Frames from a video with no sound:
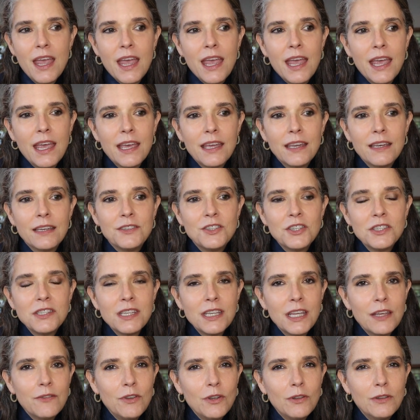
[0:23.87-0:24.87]
And just
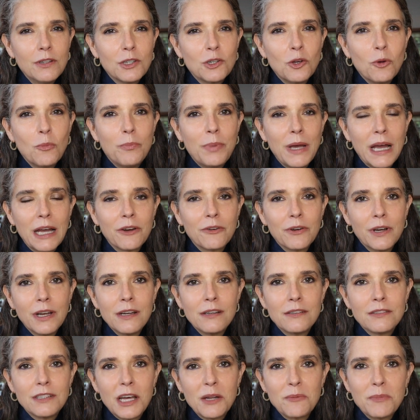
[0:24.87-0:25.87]
to give you a little
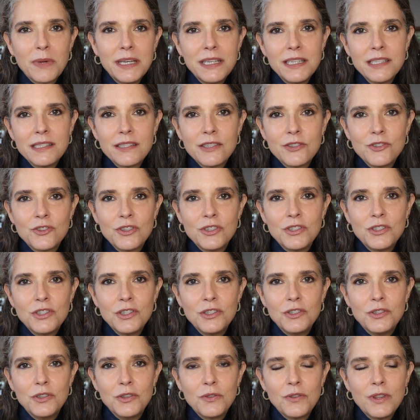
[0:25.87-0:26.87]
background on my decision to
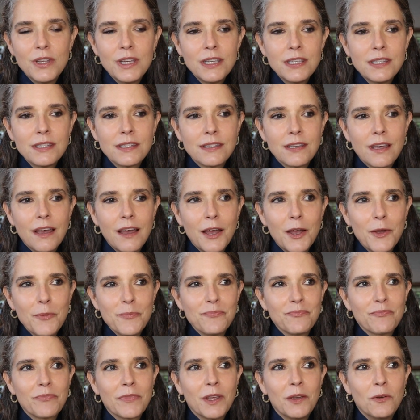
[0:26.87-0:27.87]
do this,
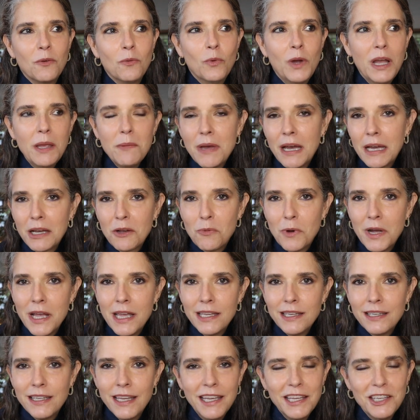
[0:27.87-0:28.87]
um, way back
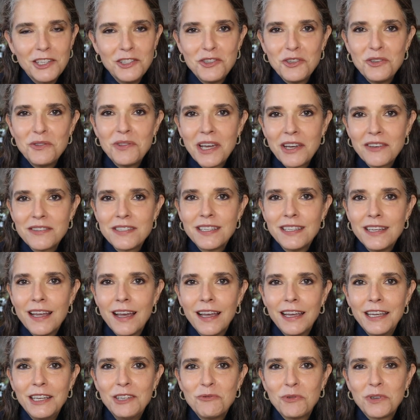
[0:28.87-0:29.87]
when, in
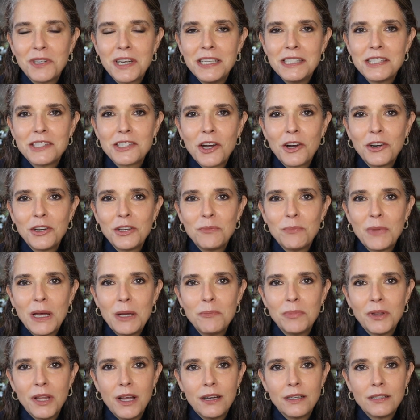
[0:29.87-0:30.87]
2009, when I started my
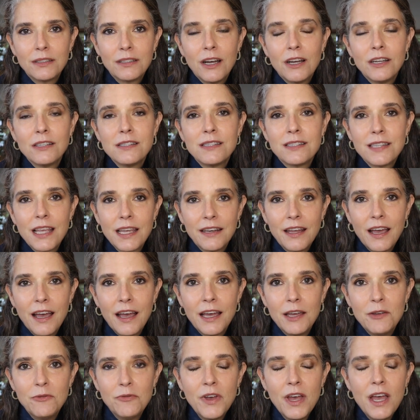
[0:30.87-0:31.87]
blog called Scent
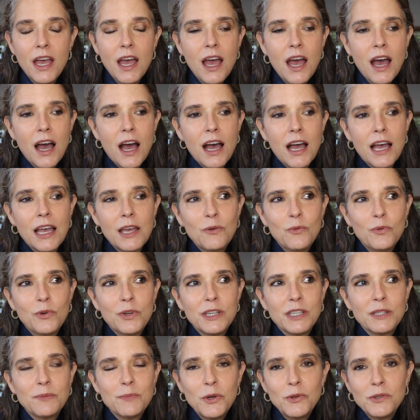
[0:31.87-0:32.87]
Hive, I
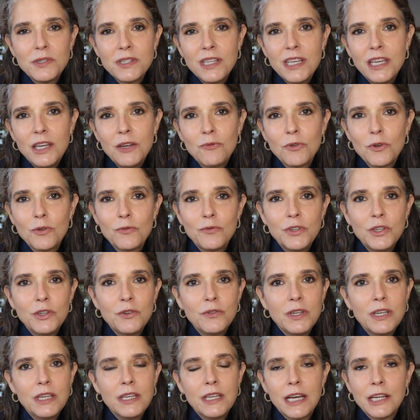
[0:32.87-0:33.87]
was mostly
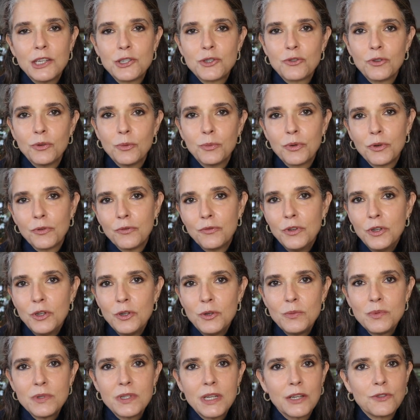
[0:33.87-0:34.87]
reviewing natural
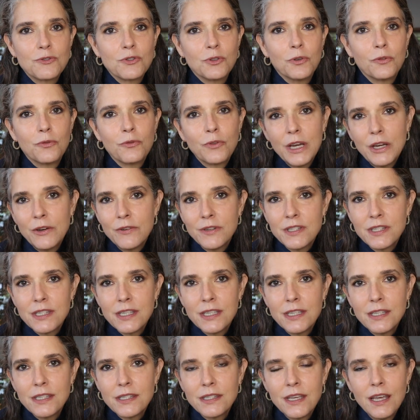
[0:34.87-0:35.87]
perfumes, natural
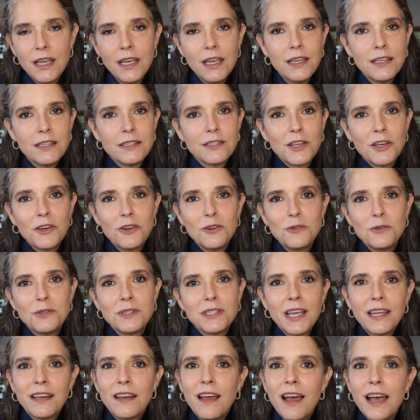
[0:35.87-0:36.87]
fragrances, so
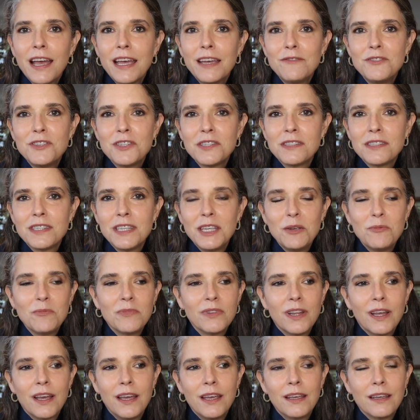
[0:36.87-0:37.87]
Scent Hive just
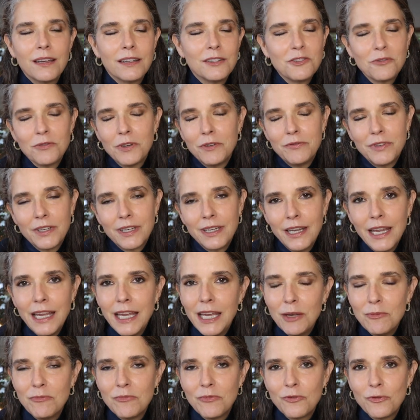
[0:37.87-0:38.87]
seemed like a terrific
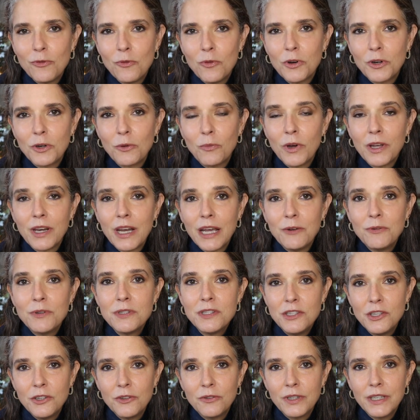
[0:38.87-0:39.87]
name for what I
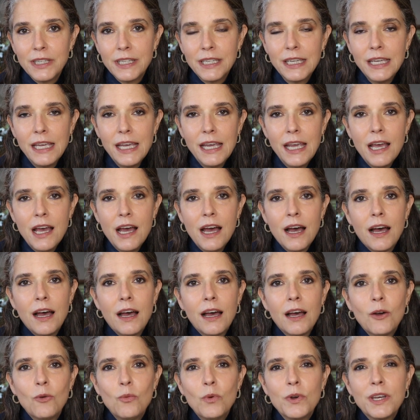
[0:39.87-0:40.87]
was doing.
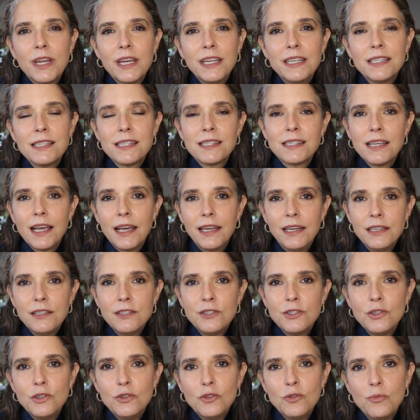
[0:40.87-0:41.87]
Uh, when I decided
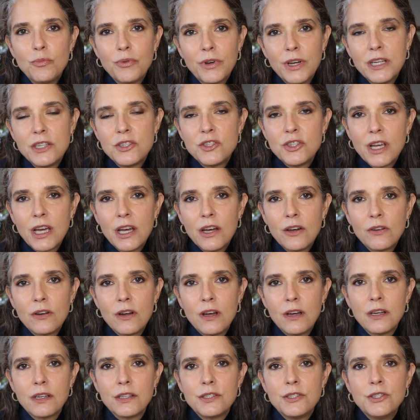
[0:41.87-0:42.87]
to branch out
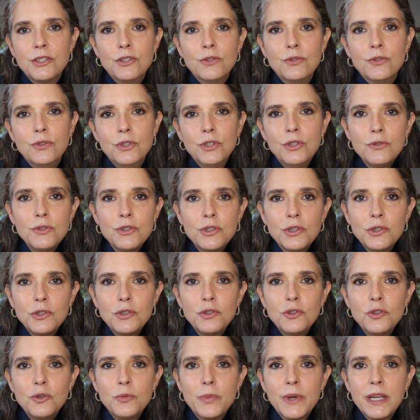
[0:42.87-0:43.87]
onto
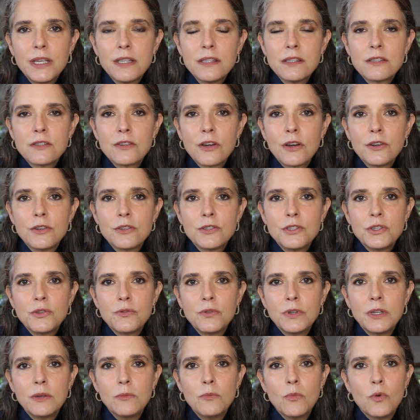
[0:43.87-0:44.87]
YouTube and start
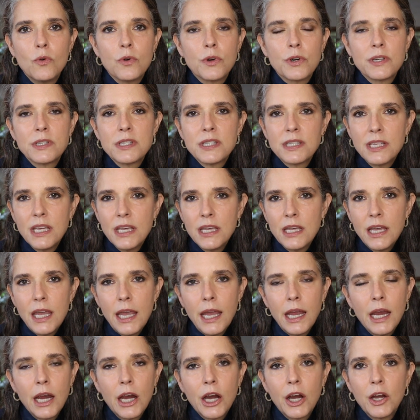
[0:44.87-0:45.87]
doing more
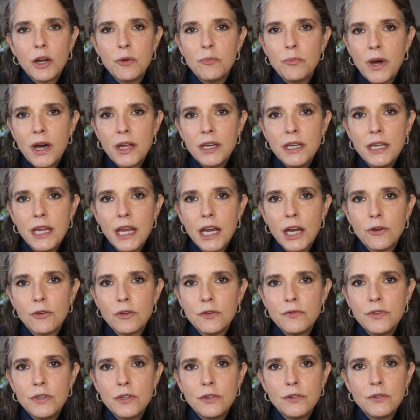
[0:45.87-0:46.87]
skincare and body care
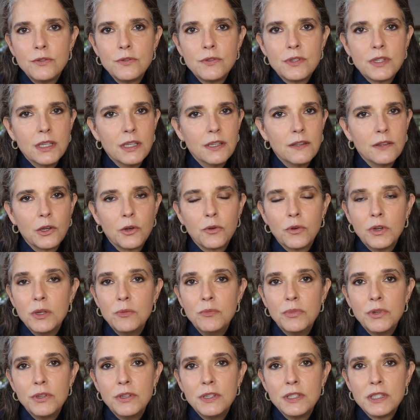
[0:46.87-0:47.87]
reviews in the
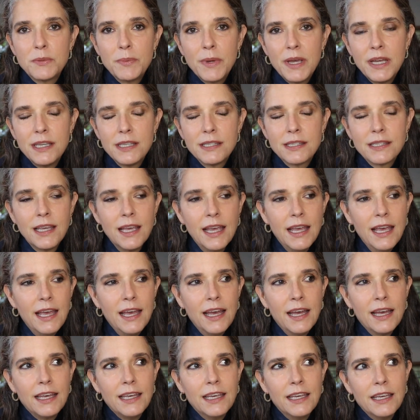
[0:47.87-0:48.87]
green beauty space,
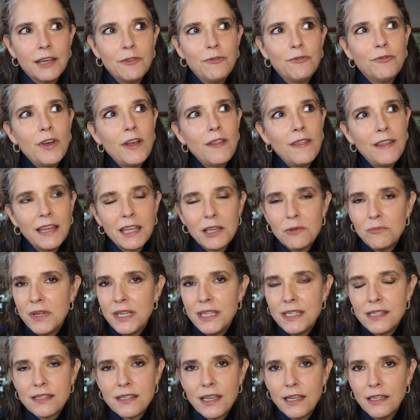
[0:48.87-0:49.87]
I felt like it
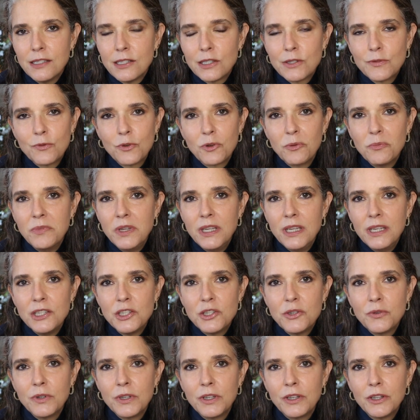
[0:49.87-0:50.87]
made sense for me
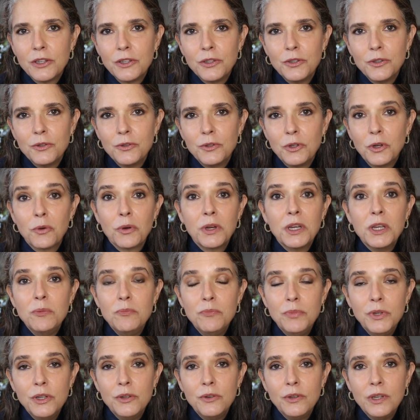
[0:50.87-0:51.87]
to include Green
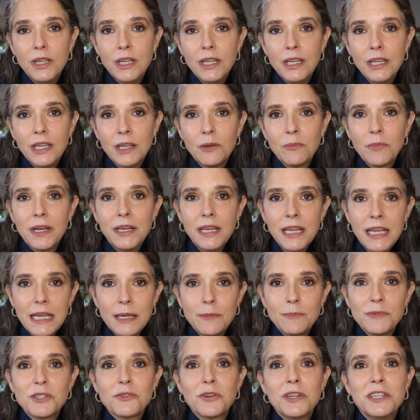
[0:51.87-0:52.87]
Beauty in my
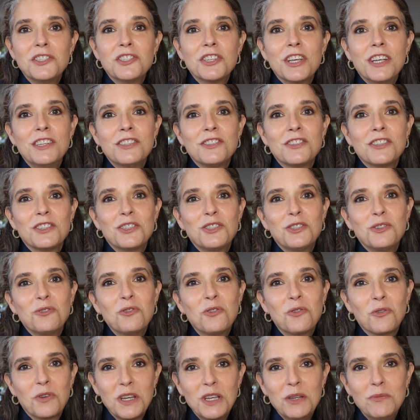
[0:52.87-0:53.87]
name, so I changed it to
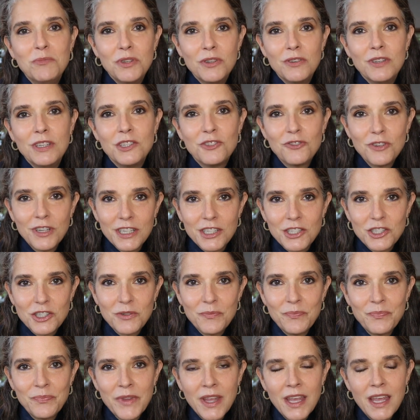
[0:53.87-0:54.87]
Green Beauty Trish.